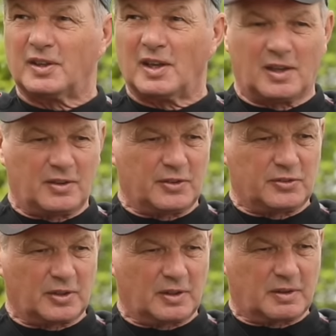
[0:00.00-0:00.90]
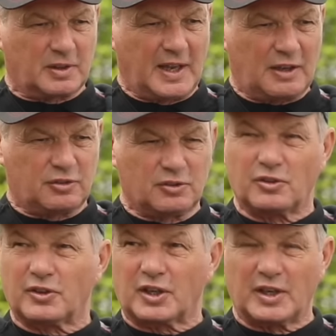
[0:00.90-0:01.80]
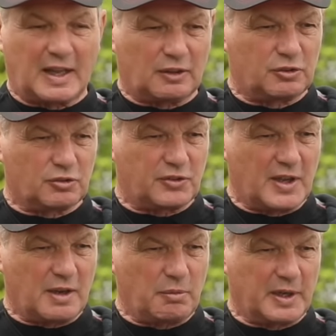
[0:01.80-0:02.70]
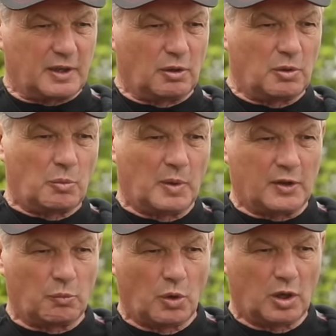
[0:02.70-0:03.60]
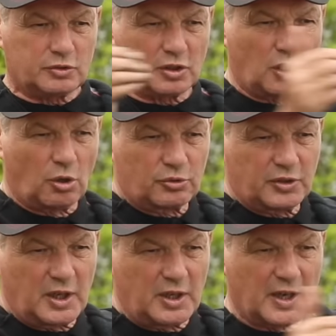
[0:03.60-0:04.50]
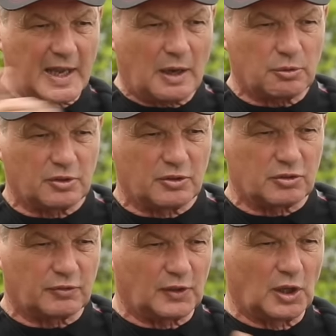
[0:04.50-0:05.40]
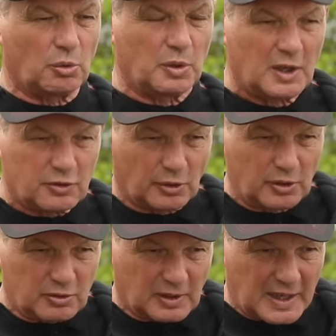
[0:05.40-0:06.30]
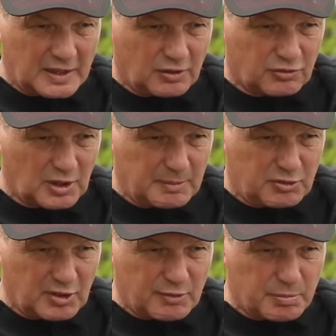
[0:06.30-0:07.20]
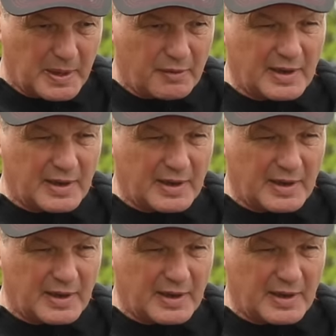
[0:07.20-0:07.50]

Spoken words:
There's a connection to the canal just there where the water goes in and out, and there's a flow. So like you can see my tips bend